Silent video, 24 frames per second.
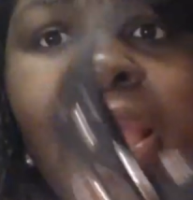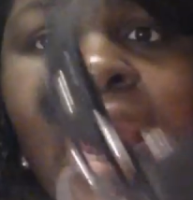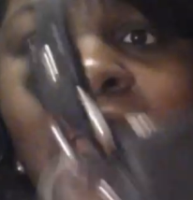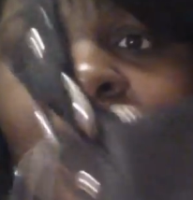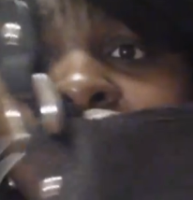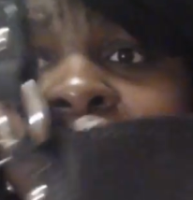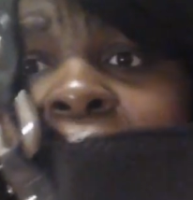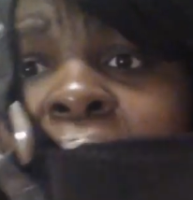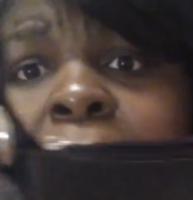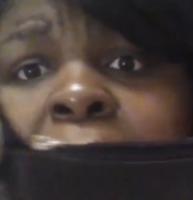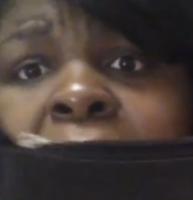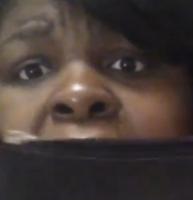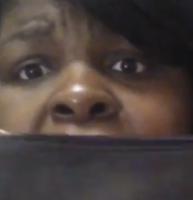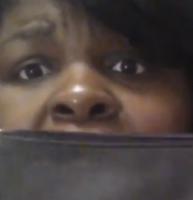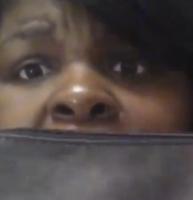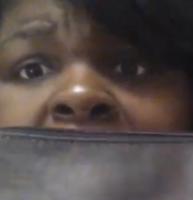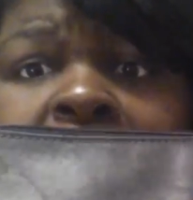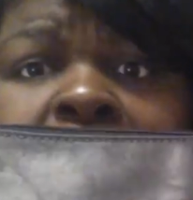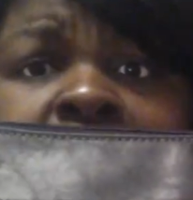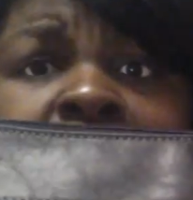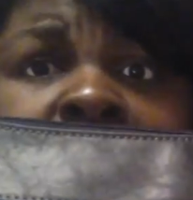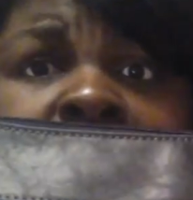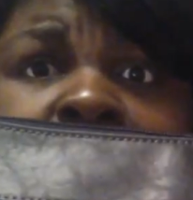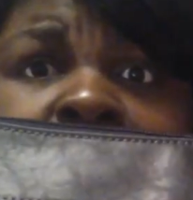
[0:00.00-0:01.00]
bag that I paid
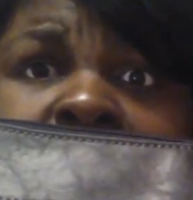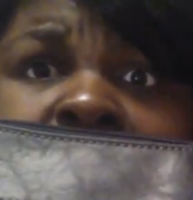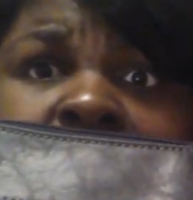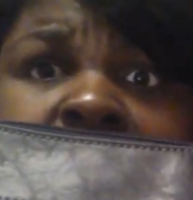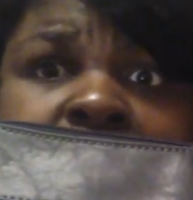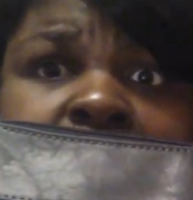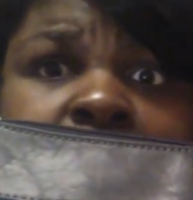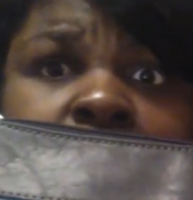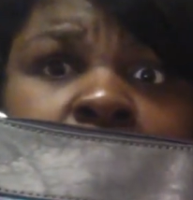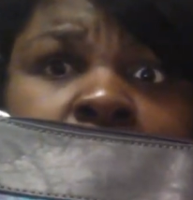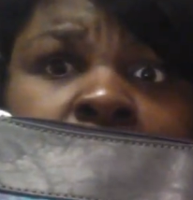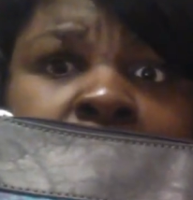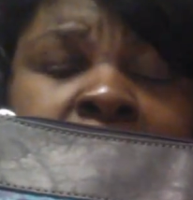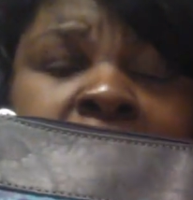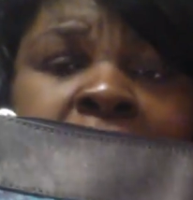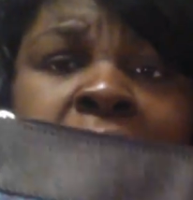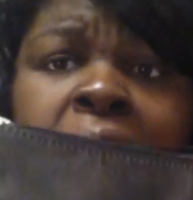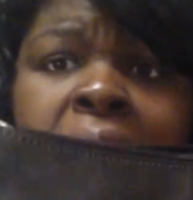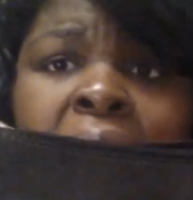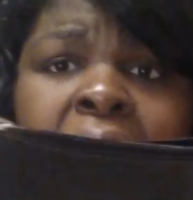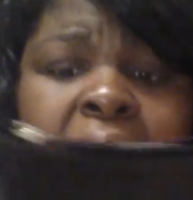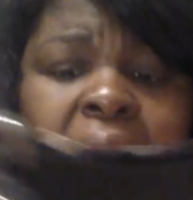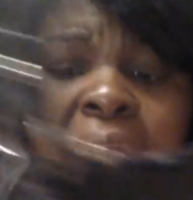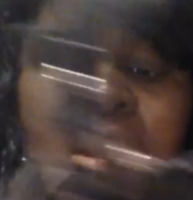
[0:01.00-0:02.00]
$1.50 for.
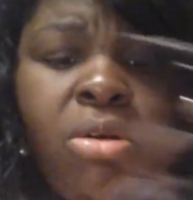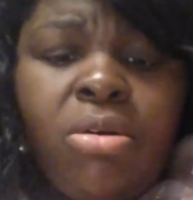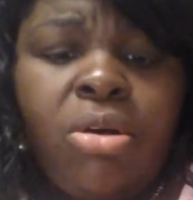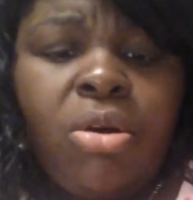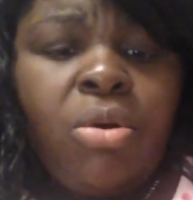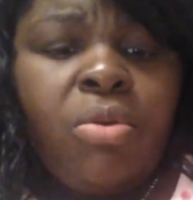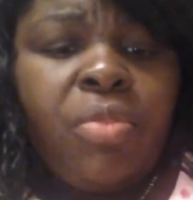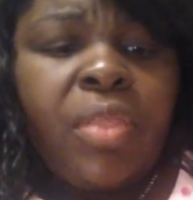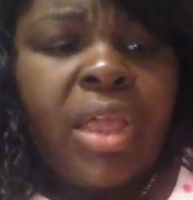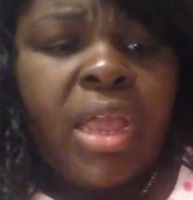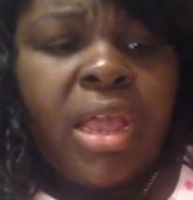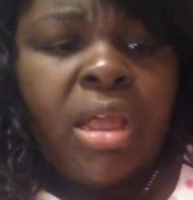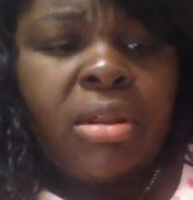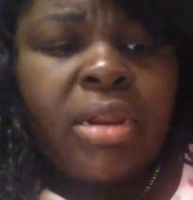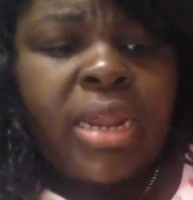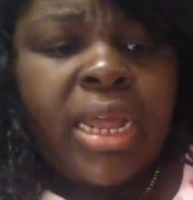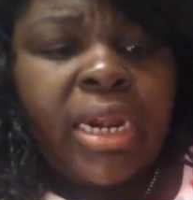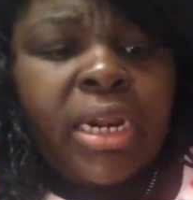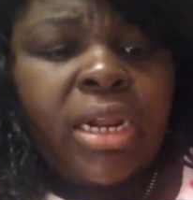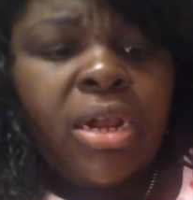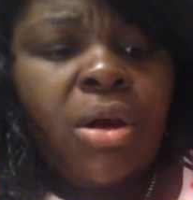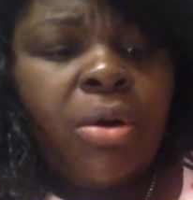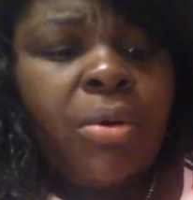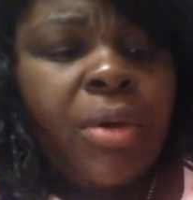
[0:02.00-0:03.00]
I don't know who the hell
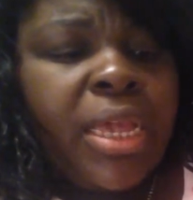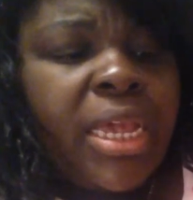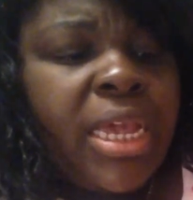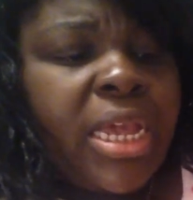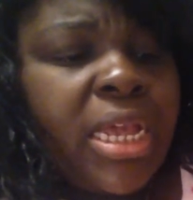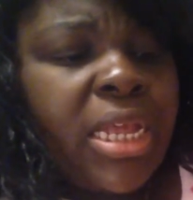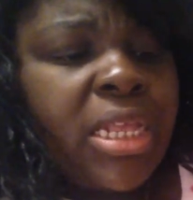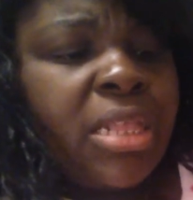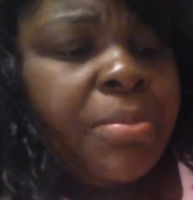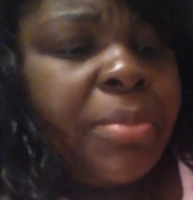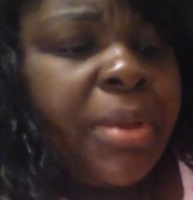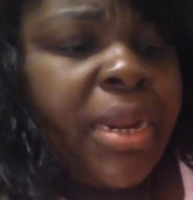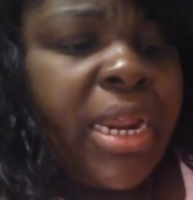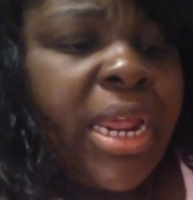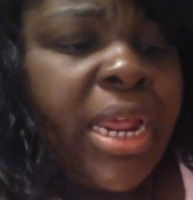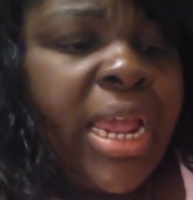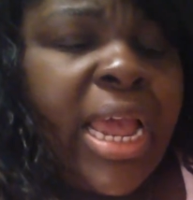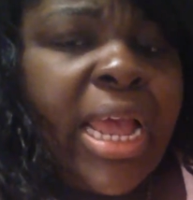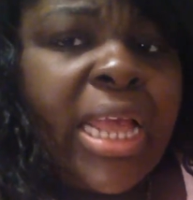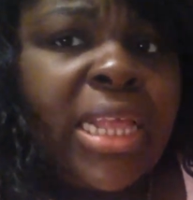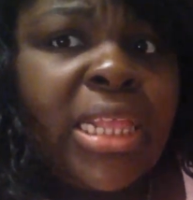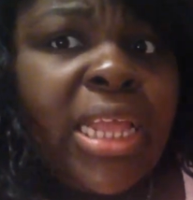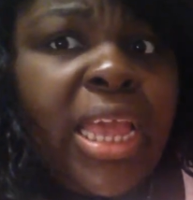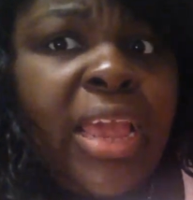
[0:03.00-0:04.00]
Nanako is, but it
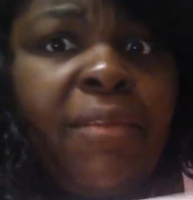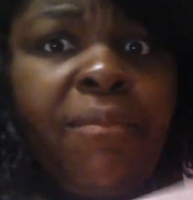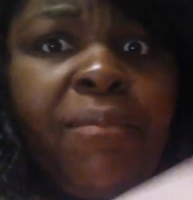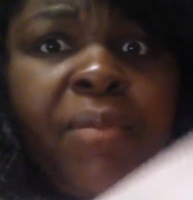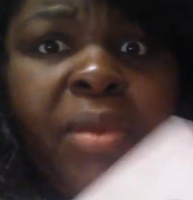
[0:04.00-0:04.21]
has a